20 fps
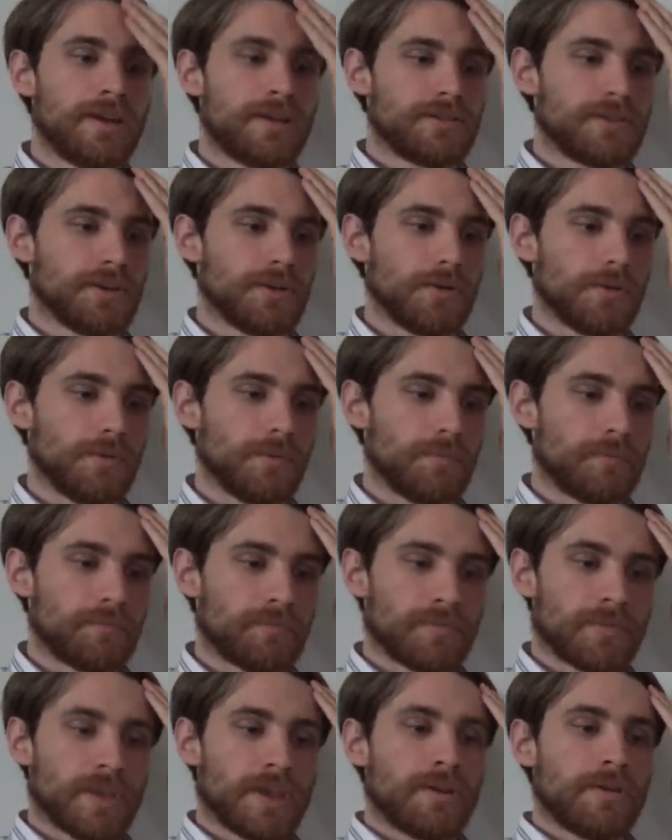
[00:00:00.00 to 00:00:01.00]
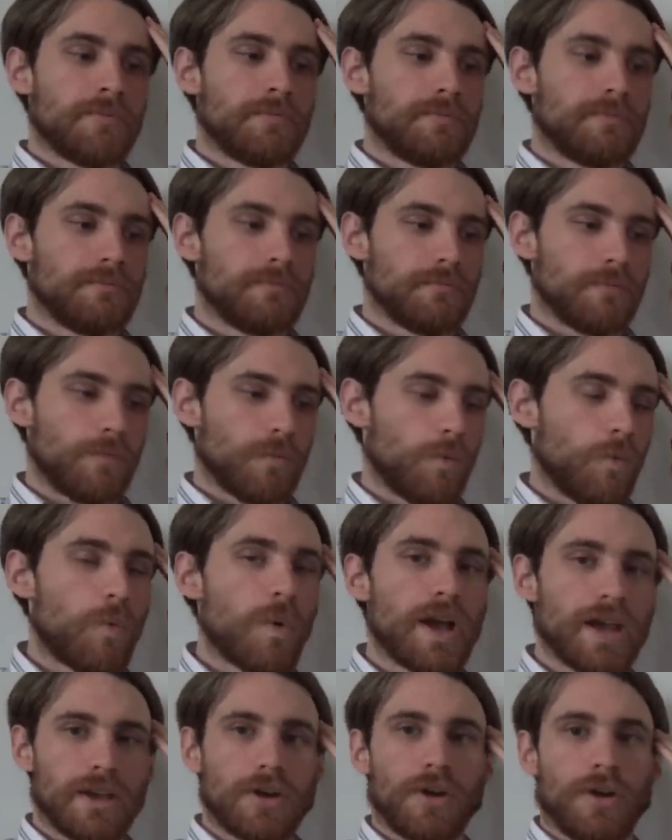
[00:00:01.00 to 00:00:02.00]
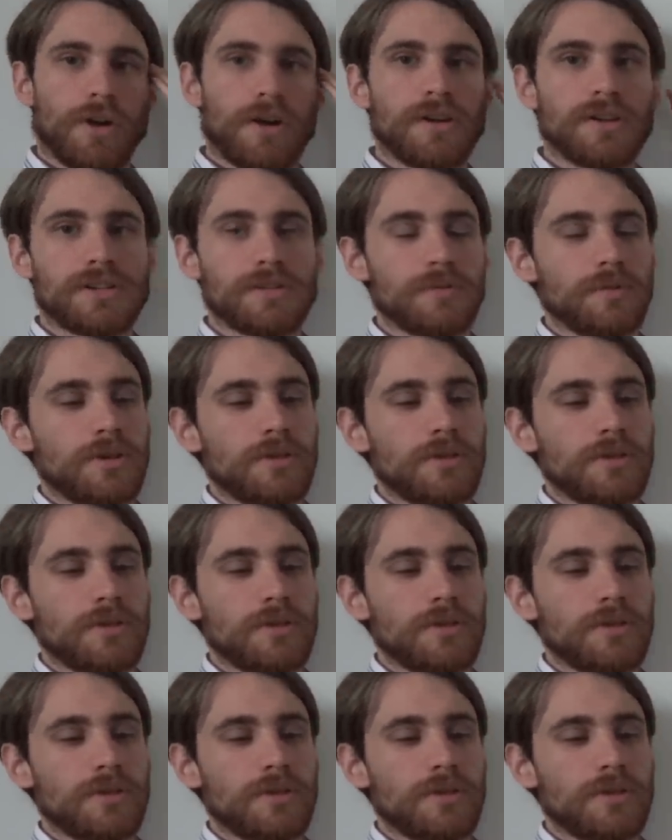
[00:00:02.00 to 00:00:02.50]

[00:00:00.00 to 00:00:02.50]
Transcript: So, white cards.